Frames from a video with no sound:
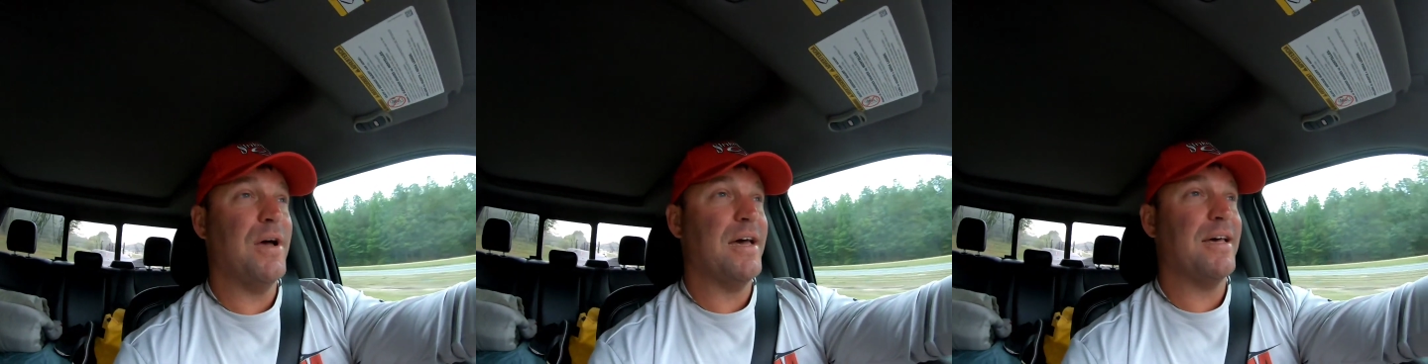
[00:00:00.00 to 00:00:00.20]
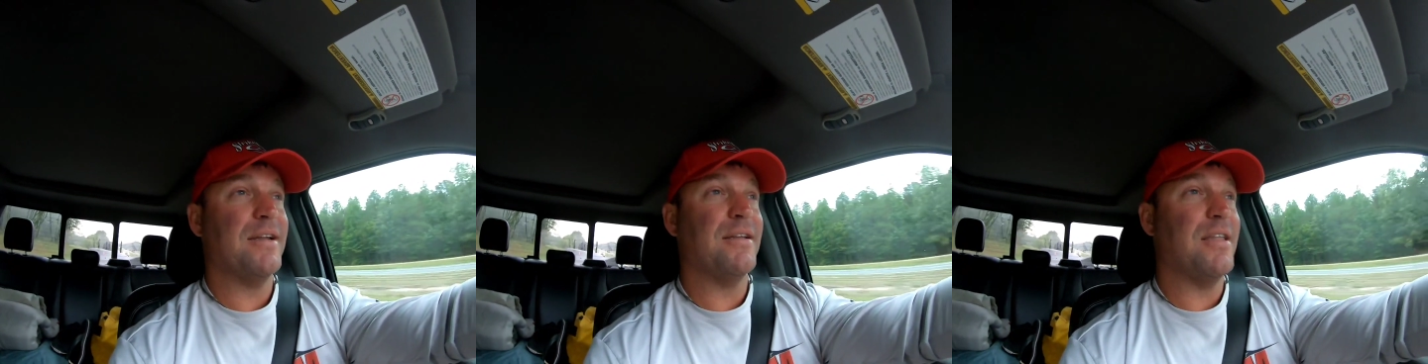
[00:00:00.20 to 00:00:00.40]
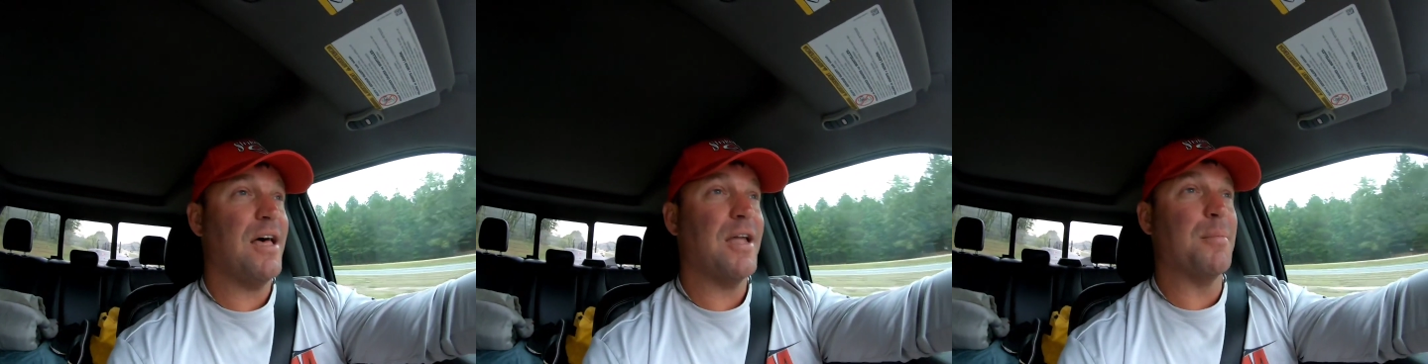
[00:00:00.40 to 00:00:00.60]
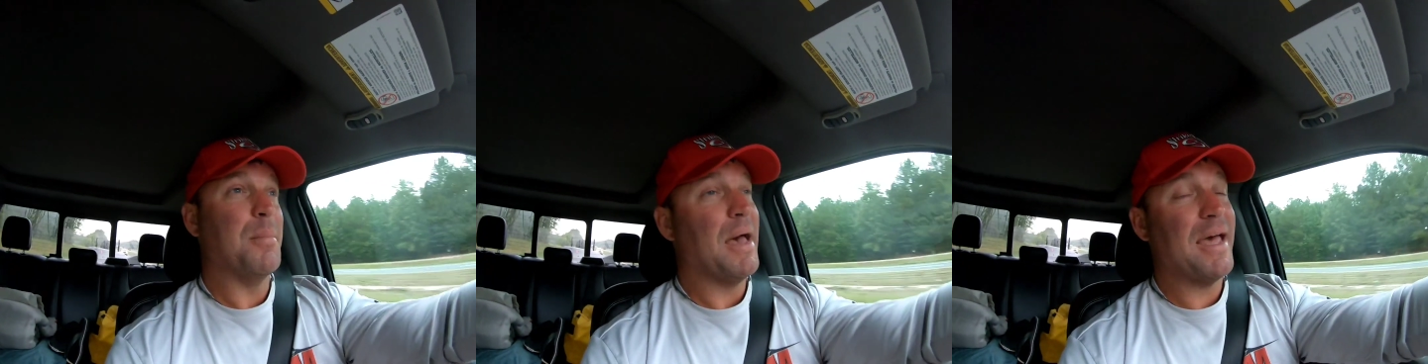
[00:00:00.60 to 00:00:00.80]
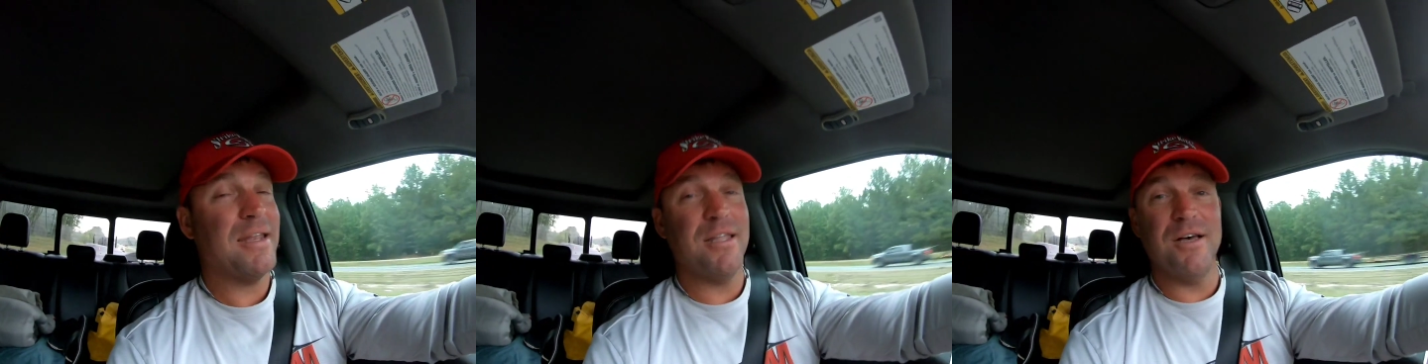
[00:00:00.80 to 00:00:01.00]
had a lot of
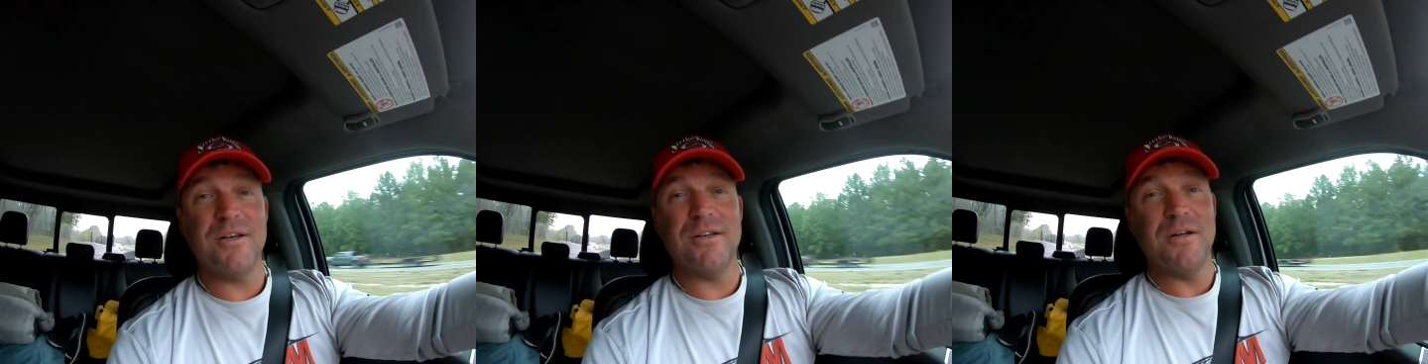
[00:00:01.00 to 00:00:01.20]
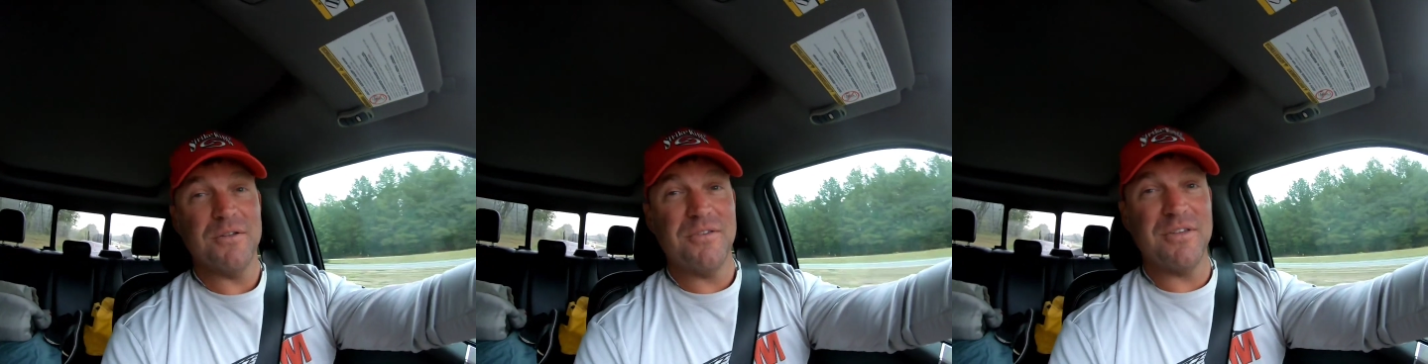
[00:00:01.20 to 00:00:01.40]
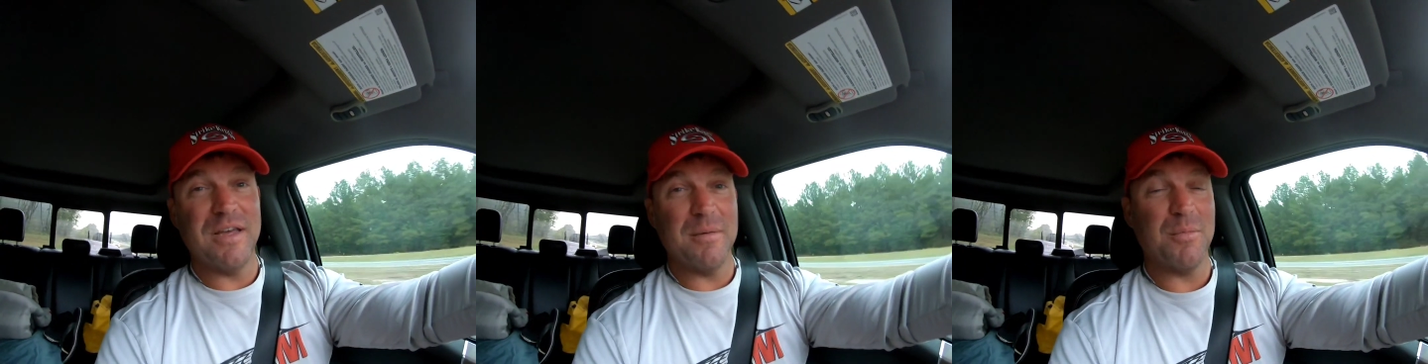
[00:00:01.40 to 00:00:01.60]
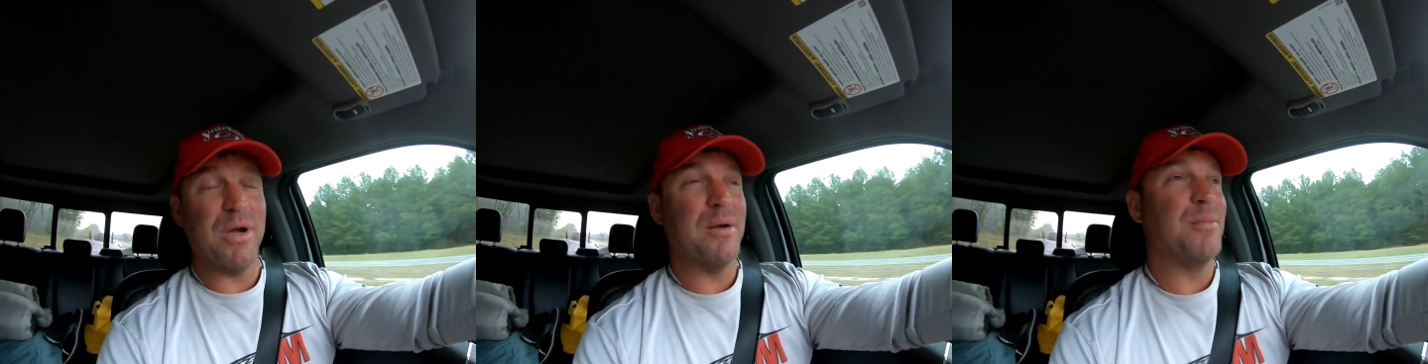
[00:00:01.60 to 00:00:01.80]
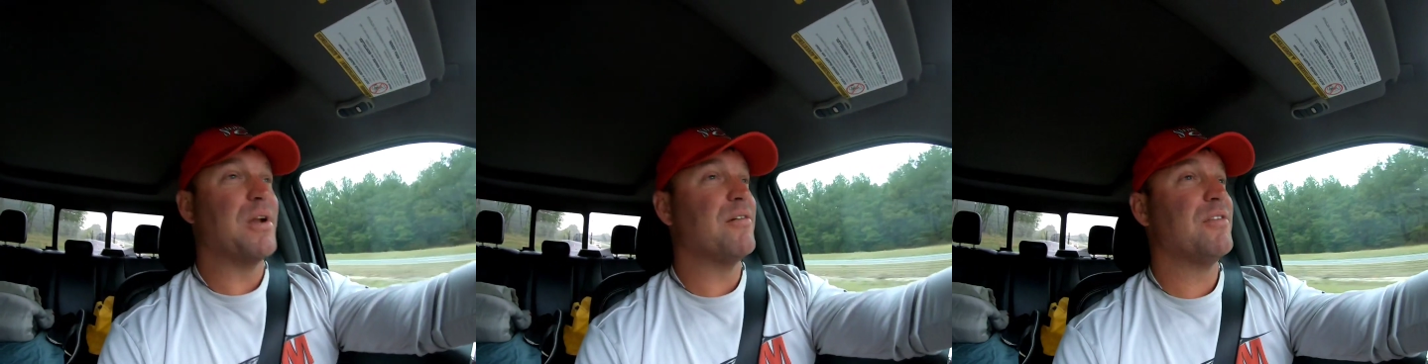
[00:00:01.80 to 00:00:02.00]
bad luck on Sam Rayburn.